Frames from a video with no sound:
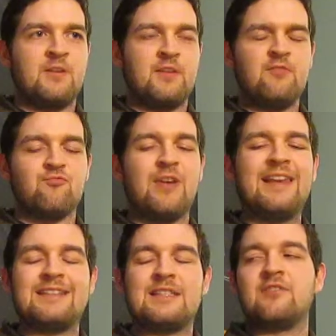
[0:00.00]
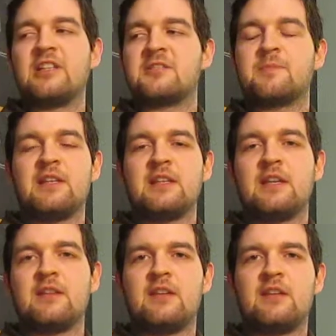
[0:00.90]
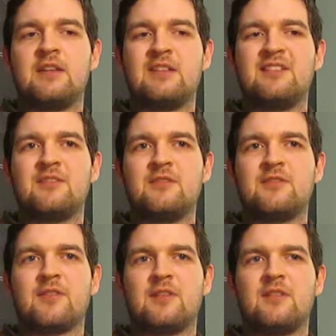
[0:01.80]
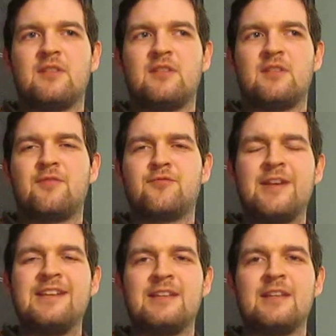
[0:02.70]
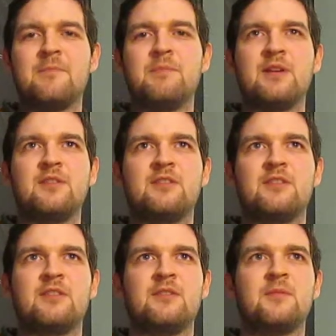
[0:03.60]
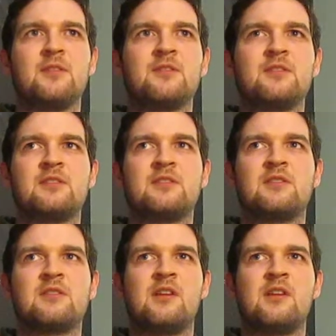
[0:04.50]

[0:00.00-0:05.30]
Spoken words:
think relatively speaking, they're sort of a friendlier bunch than most,